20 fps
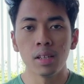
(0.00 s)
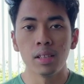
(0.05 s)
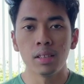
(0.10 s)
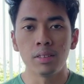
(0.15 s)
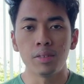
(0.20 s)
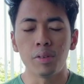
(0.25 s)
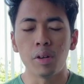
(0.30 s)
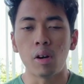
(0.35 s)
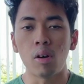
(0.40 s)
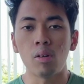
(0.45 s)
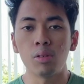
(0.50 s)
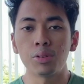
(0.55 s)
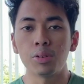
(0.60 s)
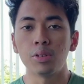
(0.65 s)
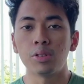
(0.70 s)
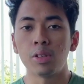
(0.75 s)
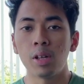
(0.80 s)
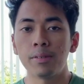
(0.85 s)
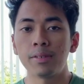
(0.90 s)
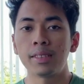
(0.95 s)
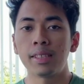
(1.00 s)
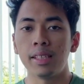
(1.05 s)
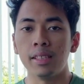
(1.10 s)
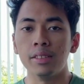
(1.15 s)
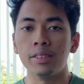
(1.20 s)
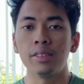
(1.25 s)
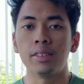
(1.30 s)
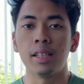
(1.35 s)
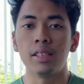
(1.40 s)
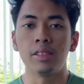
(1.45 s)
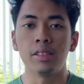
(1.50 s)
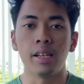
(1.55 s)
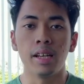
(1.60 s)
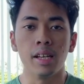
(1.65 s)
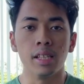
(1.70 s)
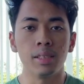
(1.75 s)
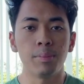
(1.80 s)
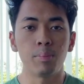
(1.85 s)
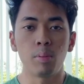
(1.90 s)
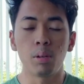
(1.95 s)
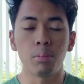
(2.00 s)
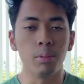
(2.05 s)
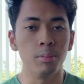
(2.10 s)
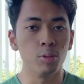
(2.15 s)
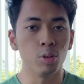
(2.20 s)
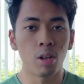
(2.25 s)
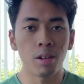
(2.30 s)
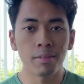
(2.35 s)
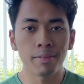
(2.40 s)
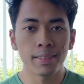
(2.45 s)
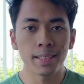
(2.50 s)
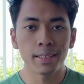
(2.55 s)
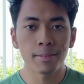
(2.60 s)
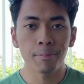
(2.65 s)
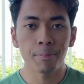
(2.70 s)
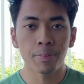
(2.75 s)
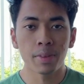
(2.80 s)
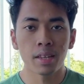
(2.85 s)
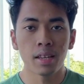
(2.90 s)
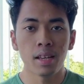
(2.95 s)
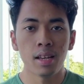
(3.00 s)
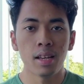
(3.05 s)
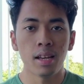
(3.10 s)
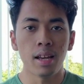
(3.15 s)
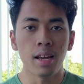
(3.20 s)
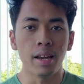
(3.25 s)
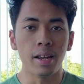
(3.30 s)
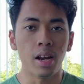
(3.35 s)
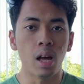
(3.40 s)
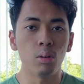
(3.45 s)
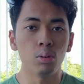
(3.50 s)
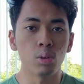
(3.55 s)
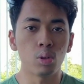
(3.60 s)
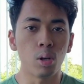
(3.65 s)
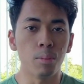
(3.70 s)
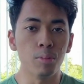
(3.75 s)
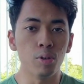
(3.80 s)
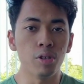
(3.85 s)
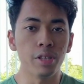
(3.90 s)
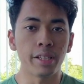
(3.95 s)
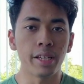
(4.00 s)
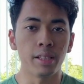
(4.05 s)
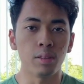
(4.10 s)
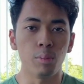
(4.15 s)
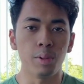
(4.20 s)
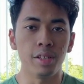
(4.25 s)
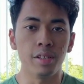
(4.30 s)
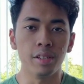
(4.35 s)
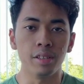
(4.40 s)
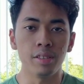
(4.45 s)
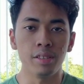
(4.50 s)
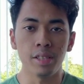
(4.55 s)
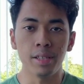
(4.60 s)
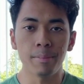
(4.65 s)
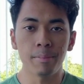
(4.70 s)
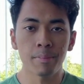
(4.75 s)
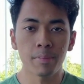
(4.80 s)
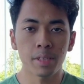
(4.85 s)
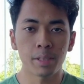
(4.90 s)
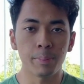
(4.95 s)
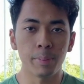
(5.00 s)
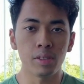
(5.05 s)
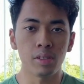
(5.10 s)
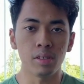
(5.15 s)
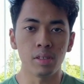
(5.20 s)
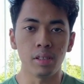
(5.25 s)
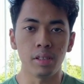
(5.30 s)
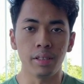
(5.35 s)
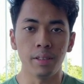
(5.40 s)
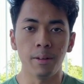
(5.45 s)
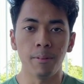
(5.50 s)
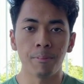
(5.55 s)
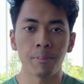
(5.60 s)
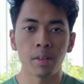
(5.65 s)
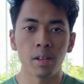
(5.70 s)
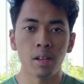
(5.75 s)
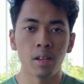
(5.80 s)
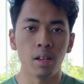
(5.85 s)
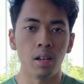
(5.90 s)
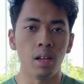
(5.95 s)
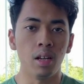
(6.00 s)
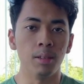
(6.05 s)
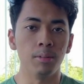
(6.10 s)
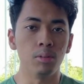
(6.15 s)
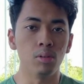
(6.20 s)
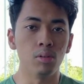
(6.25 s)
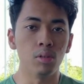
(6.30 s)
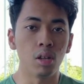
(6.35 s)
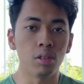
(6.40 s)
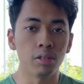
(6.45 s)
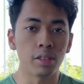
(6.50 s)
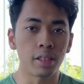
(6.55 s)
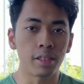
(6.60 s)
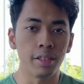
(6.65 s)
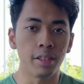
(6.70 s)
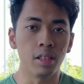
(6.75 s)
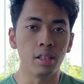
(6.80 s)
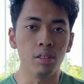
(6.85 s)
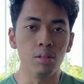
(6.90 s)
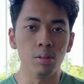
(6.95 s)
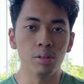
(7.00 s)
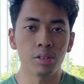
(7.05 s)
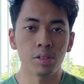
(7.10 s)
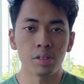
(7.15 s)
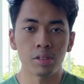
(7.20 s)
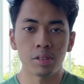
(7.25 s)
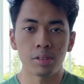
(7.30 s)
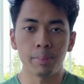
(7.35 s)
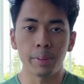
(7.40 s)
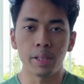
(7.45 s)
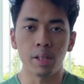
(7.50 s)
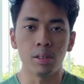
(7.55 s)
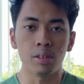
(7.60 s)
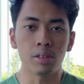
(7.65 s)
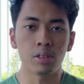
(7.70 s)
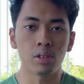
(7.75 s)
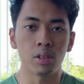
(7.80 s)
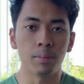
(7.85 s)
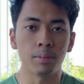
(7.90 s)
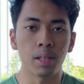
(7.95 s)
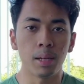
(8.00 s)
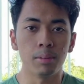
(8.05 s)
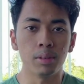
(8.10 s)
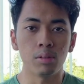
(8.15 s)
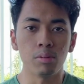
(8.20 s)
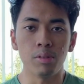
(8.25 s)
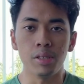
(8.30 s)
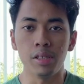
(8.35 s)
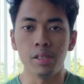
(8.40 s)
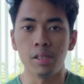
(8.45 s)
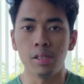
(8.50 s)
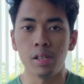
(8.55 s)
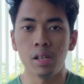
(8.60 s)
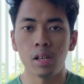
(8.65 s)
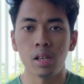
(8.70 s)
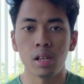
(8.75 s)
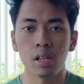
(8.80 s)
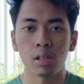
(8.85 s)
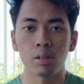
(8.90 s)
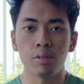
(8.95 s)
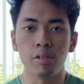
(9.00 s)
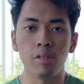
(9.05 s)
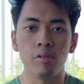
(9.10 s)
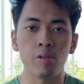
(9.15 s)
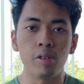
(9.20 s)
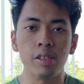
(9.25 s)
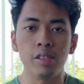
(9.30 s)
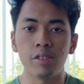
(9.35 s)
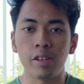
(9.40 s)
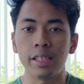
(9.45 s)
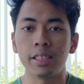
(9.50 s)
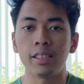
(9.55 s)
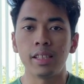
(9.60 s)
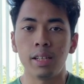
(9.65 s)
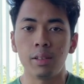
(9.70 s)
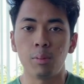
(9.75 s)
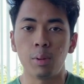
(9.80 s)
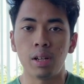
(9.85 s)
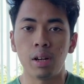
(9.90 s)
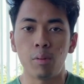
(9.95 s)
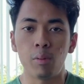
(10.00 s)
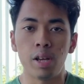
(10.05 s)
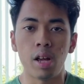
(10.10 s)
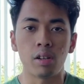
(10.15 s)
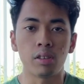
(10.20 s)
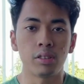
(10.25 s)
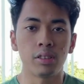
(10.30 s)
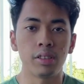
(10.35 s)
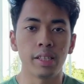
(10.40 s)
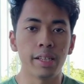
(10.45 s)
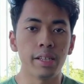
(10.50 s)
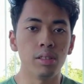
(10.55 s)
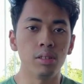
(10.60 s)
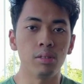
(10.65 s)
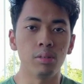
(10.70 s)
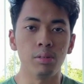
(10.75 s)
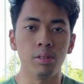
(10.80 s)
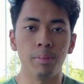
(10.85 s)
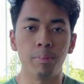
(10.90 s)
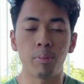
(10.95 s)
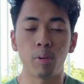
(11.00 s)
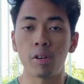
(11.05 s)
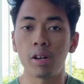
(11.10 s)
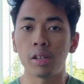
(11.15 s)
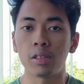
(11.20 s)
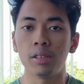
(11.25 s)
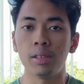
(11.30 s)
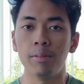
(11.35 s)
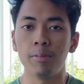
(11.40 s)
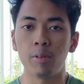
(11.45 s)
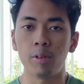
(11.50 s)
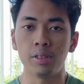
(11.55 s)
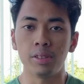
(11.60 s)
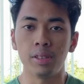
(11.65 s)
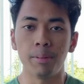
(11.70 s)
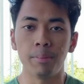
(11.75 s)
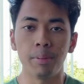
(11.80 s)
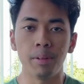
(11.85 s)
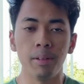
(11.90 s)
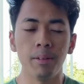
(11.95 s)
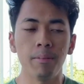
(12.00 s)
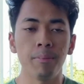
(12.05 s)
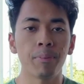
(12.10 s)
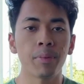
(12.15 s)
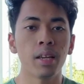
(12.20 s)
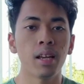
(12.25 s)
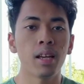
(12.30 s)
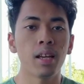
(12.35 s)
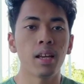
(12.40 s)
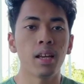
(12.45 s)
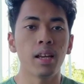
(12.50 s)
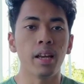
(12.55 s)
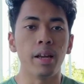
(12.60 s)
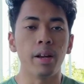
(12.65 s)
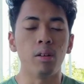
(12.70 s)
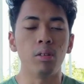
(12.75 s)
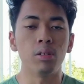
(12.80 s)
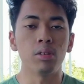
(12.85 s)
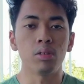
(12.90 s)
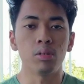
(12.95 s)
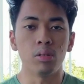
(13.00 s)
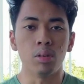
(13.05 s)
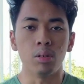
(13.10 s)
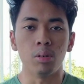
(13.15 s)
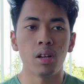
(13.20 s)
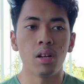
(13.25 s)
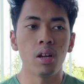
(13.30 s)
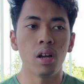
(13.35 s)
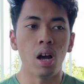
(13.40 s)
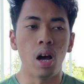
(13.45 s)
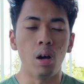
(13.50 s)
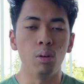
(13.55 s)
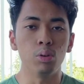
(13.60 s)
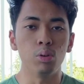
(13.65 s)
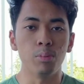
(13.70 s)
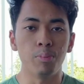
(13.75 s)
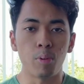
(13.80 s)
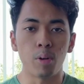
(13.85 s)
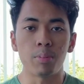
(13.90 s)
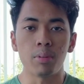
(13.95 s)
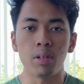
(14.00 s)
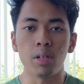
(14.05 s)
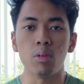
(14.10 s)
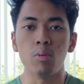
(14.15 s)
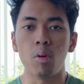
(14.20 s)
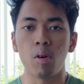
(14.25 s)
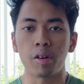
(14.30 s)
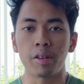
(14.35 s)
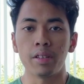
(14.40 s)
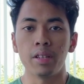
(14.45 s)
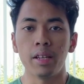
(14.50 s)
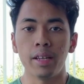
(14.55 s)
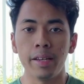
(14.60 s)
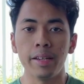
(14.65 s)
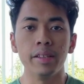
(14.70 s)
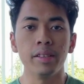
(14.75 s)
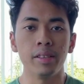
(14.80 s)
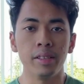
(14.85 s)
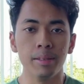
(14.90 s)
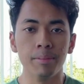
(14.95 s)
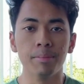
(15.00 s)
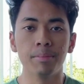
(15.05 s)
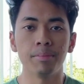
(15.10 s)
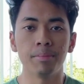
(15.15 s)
There are also soft skills such as problem solving and how to communicate within a team, especially uh, to non-technical users because sometimes we couldn't really translate what we are saying to the product team, for example, and also how to properly work in a team.